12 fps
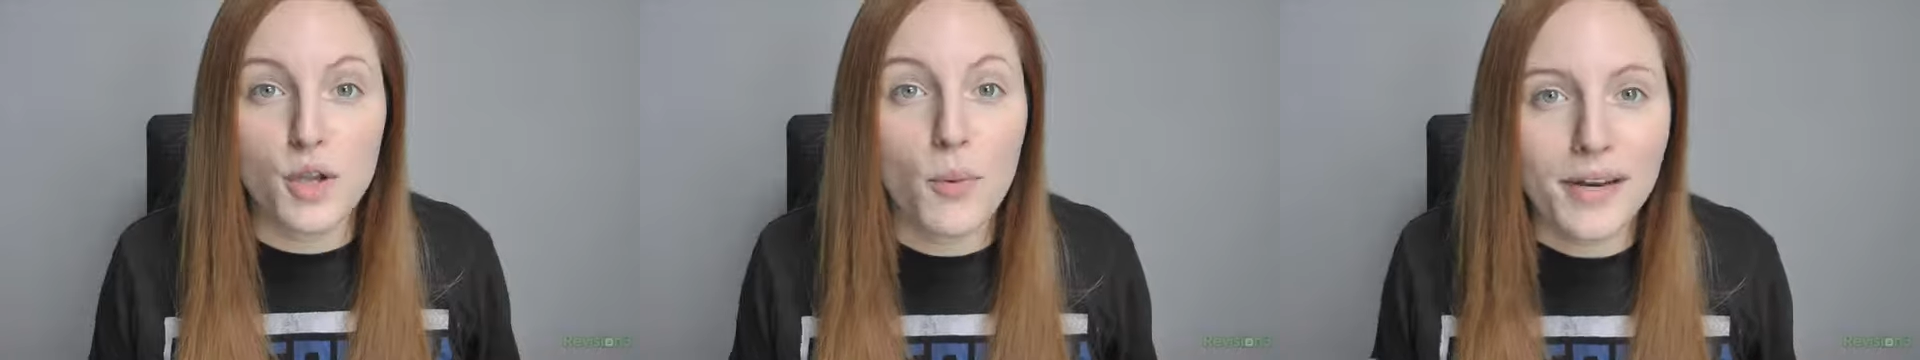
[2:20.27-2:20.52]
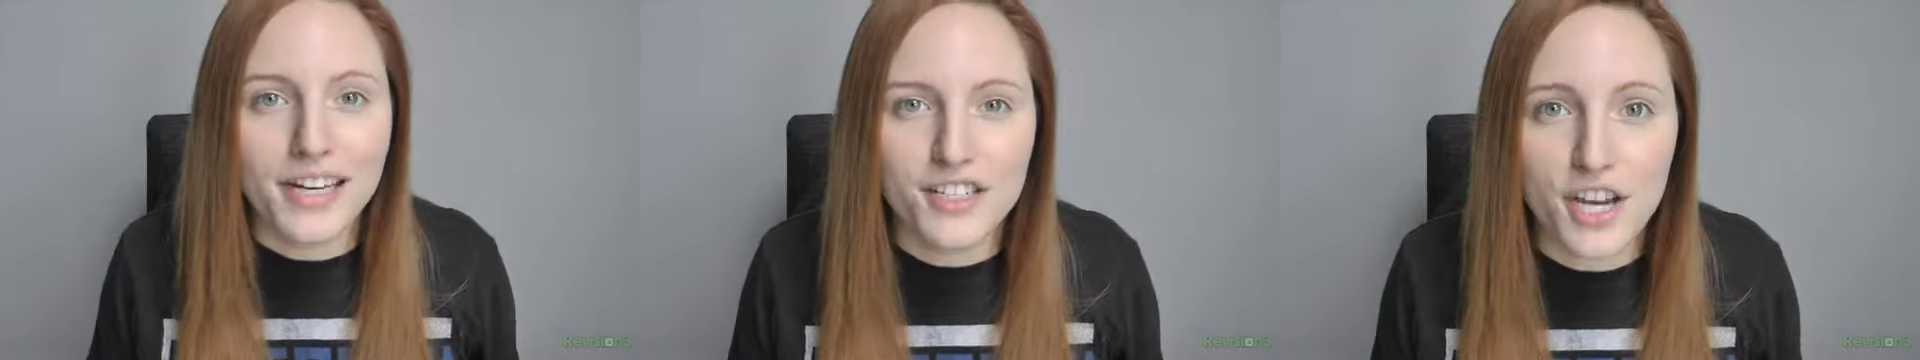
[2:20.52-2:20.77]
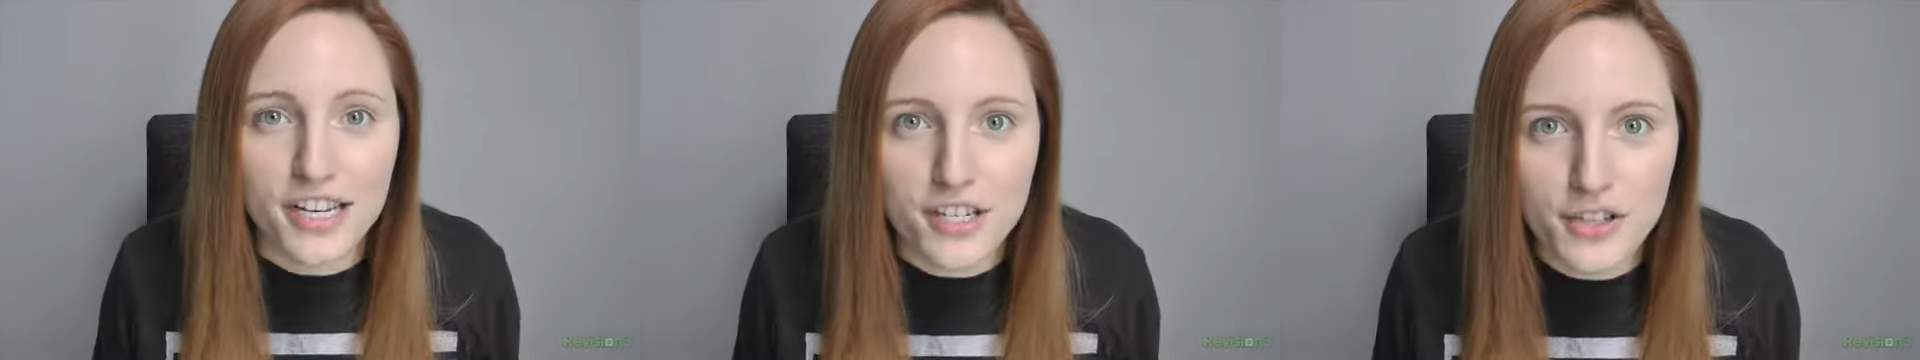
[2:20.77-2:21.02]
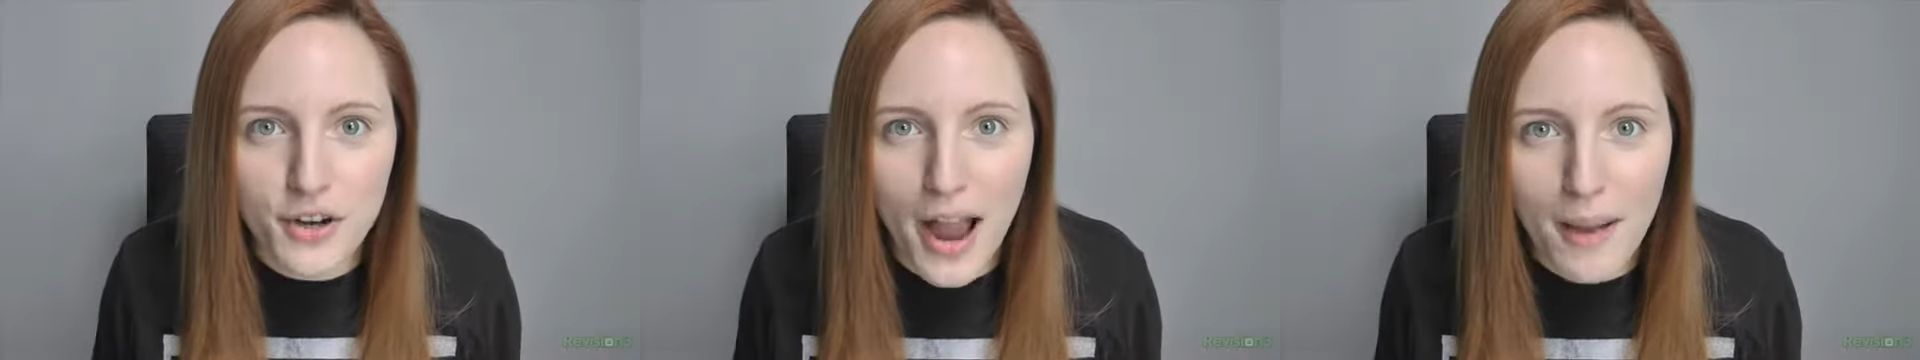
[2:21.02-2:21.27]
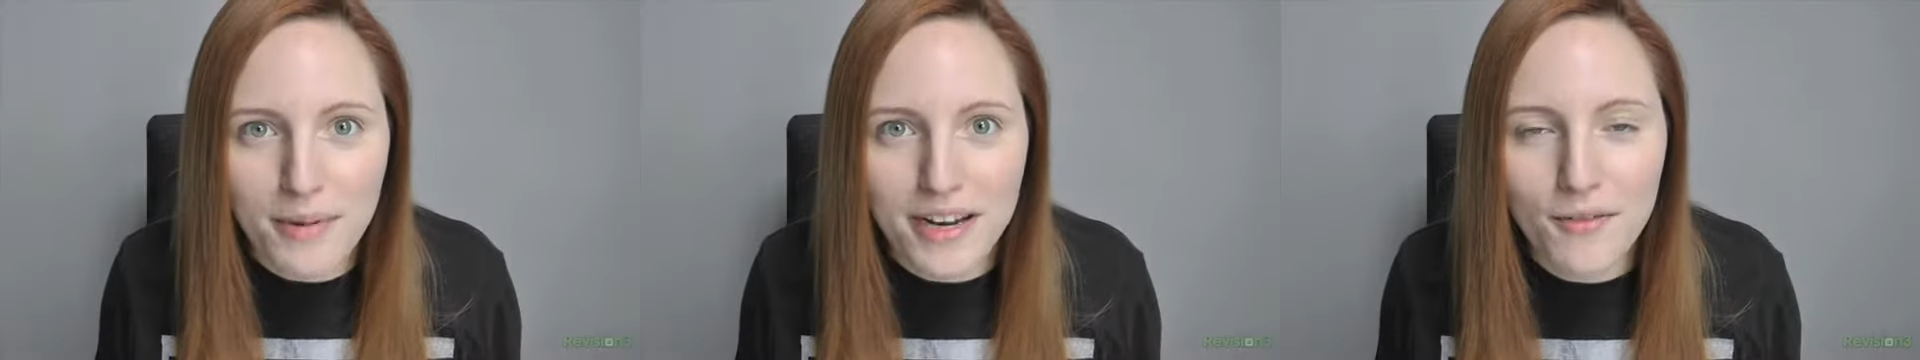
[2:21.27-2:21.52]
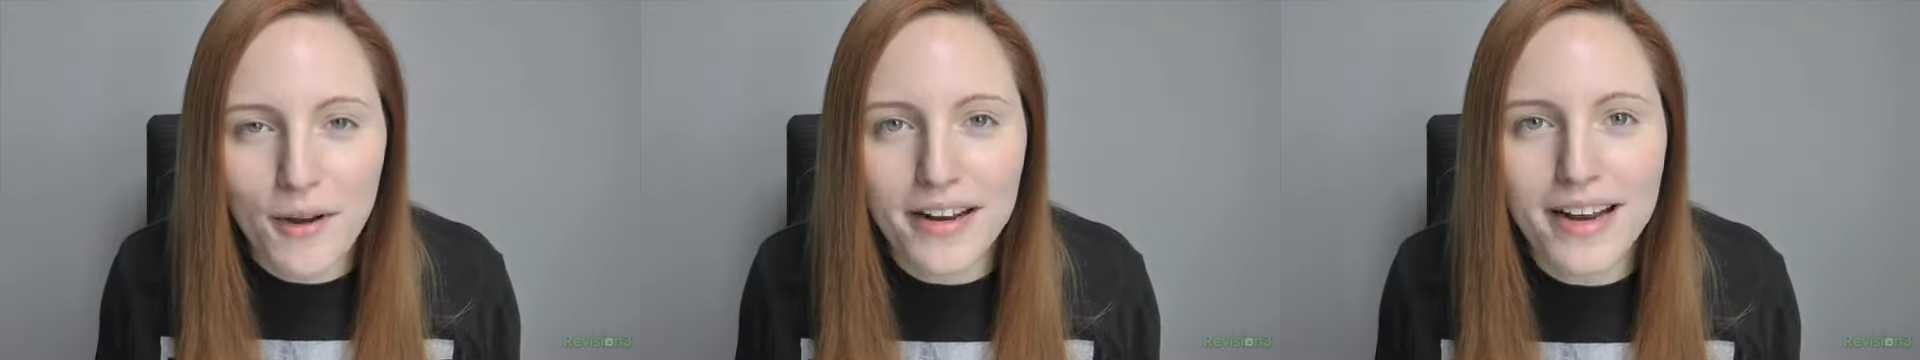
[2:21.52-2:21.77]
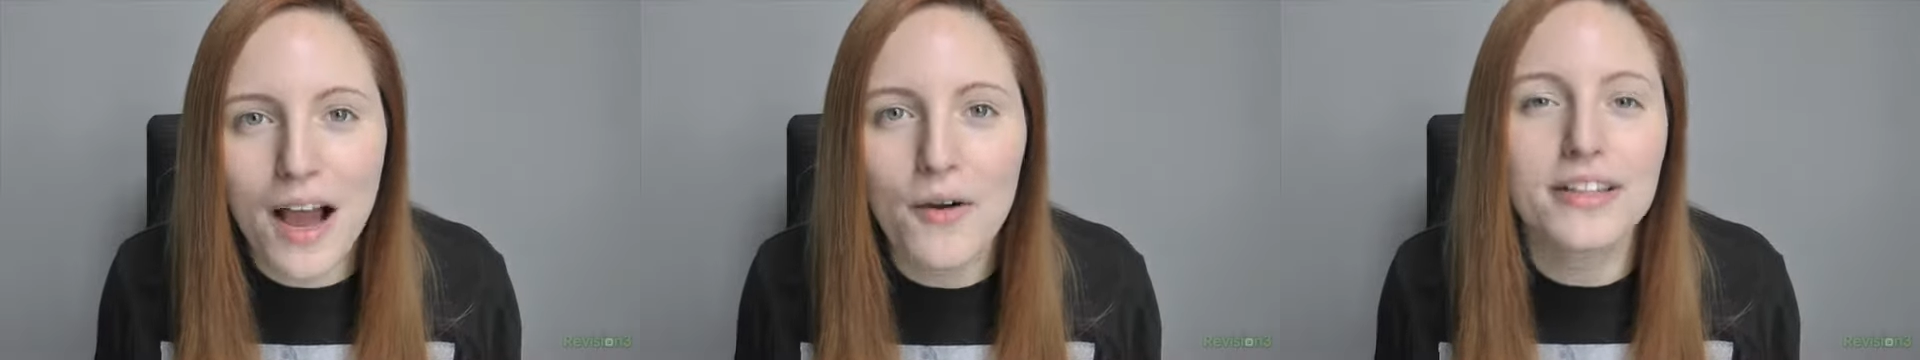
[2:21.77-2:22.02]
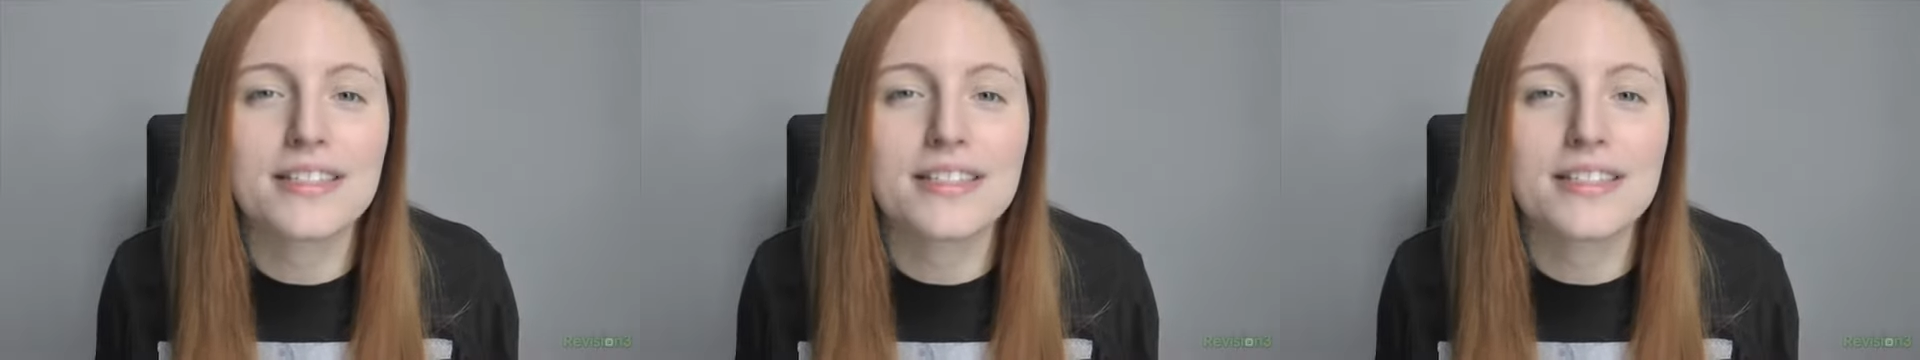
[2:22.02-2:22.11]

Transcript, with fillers: So many changes are happening right now.